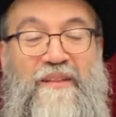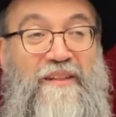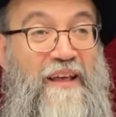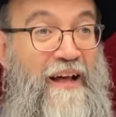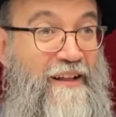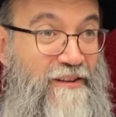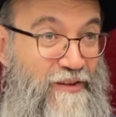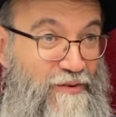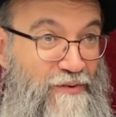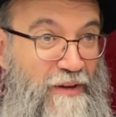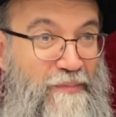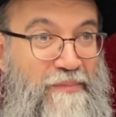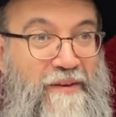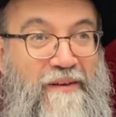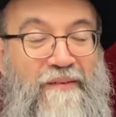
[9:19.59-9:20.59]
the Alter
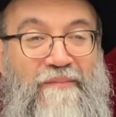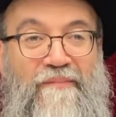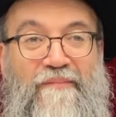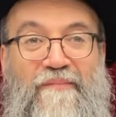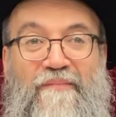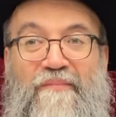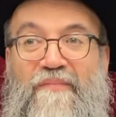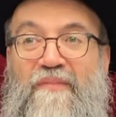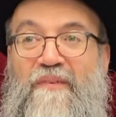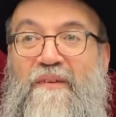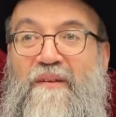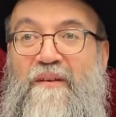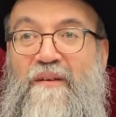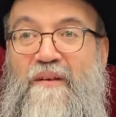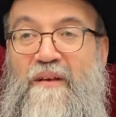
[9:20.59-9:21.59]
Rebbe,
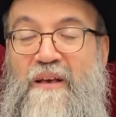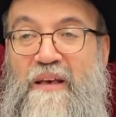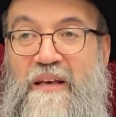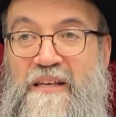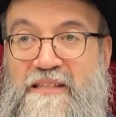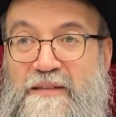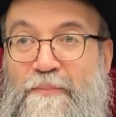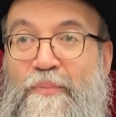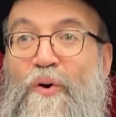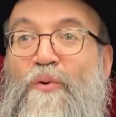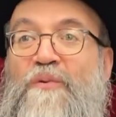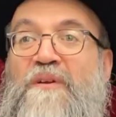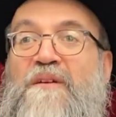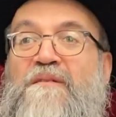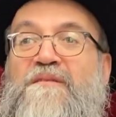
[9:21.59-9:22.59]
his
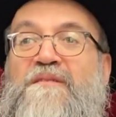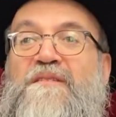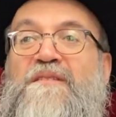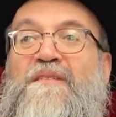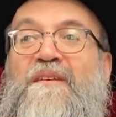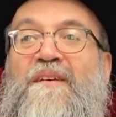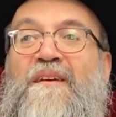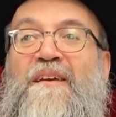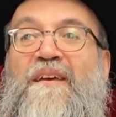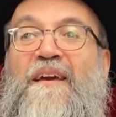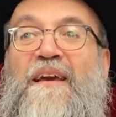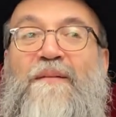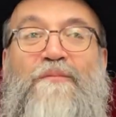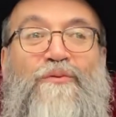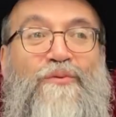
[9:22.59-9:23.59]
opponents
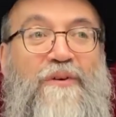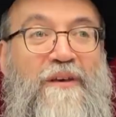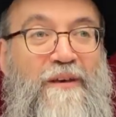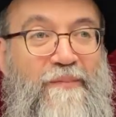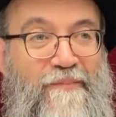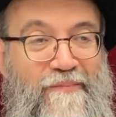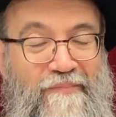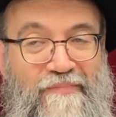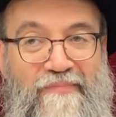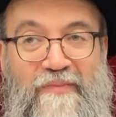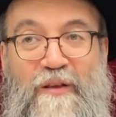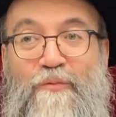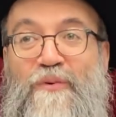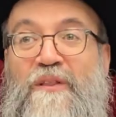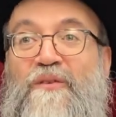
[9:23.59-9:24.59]
came to him
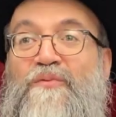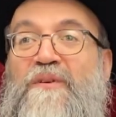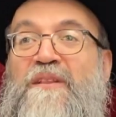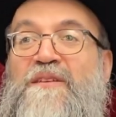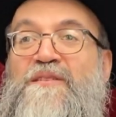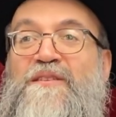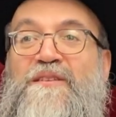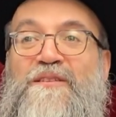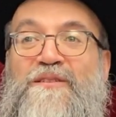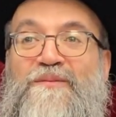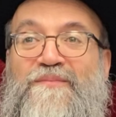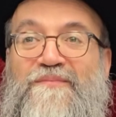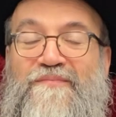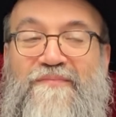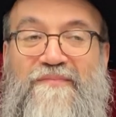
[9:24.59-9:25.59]
with criticism.